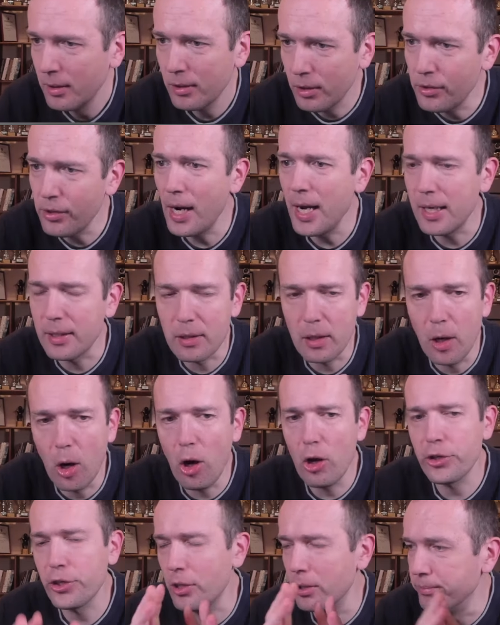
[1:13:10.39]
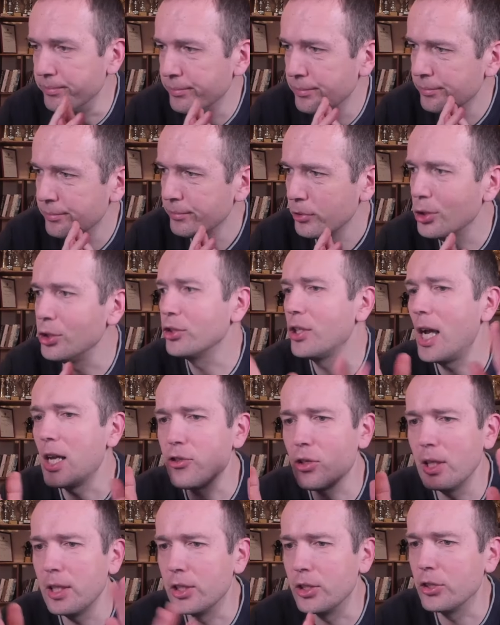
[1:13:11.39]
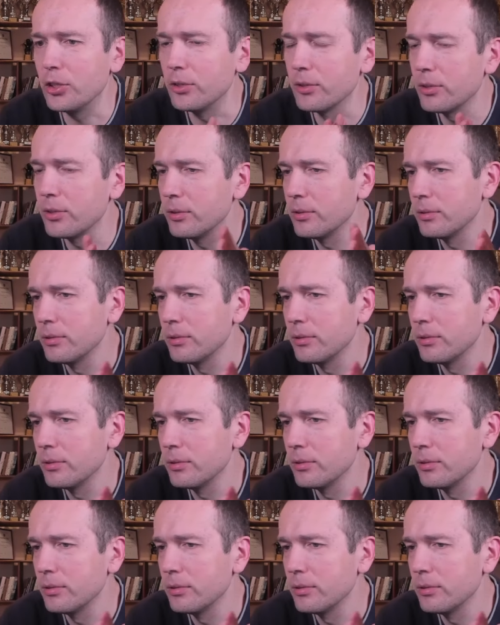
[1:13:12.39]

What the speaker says: Great. Awesome. Congratulations.